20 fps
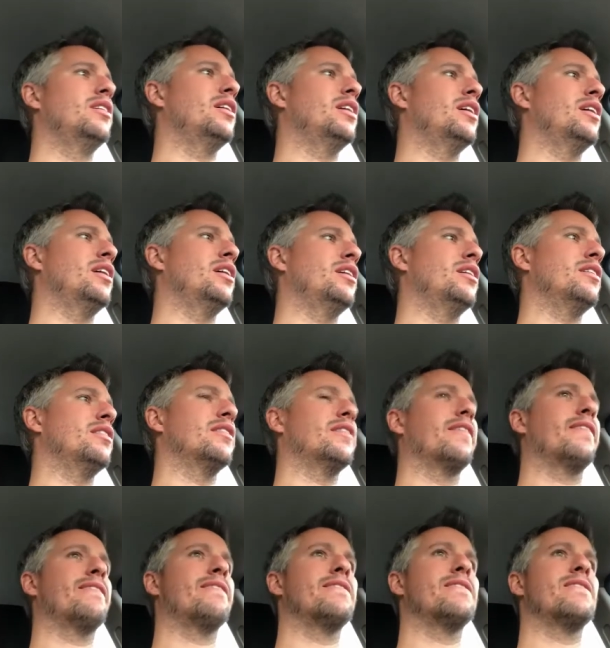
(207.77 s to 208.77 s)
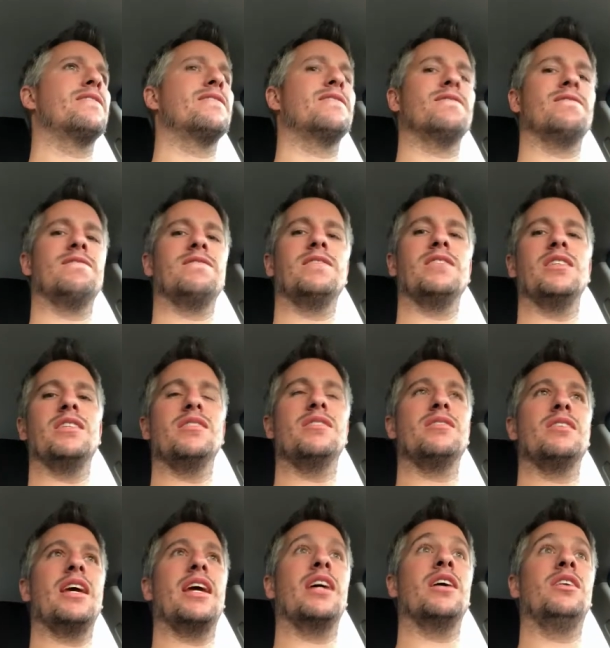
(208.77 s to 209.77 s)
uh, the
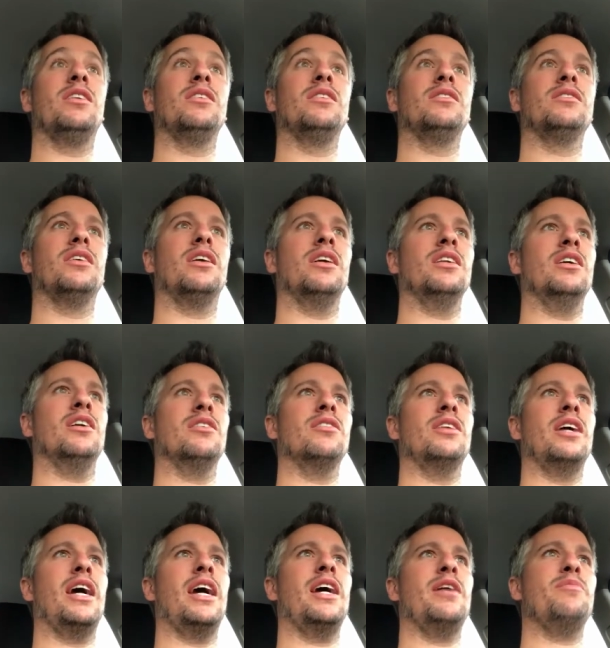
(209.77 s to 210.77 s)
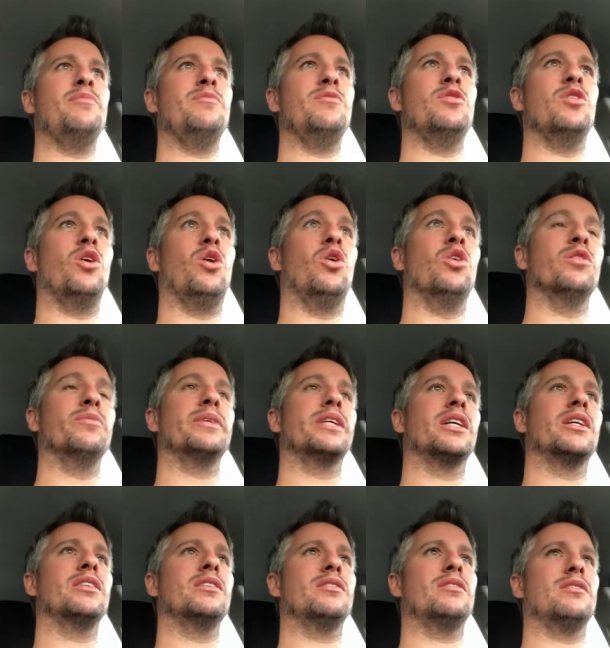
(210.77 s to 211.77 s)
sale another day only
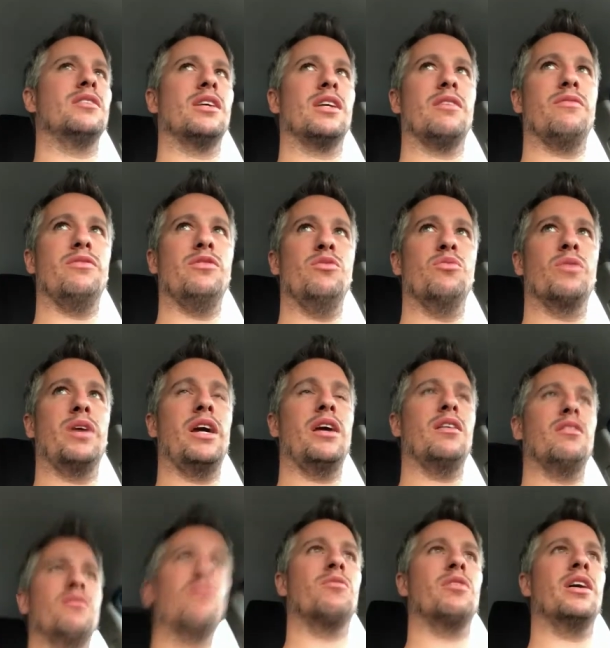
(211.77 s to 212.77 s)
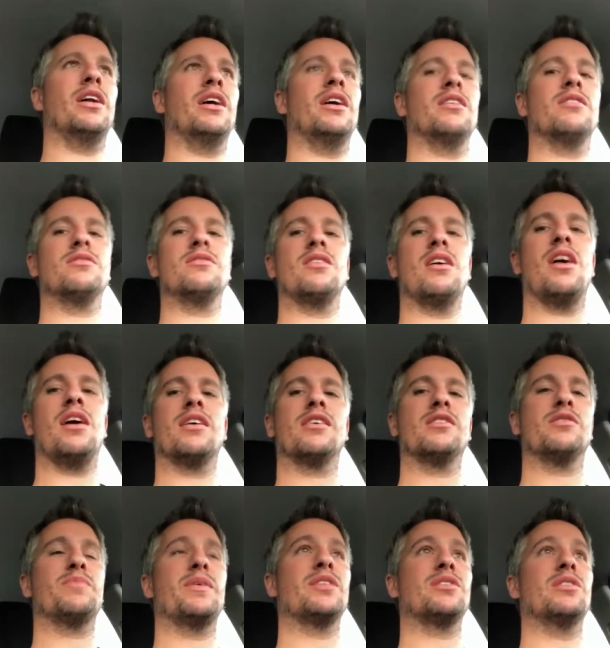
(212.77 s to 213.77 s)
because like if you ran run out of stock,
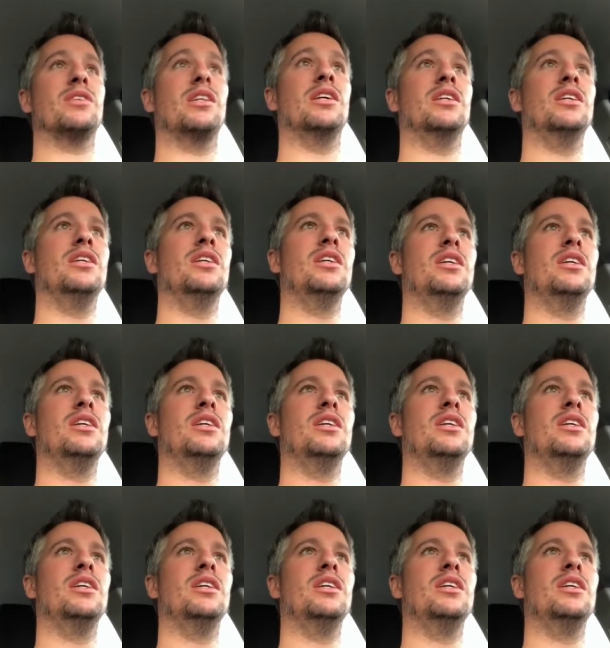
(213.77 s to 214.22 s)
especially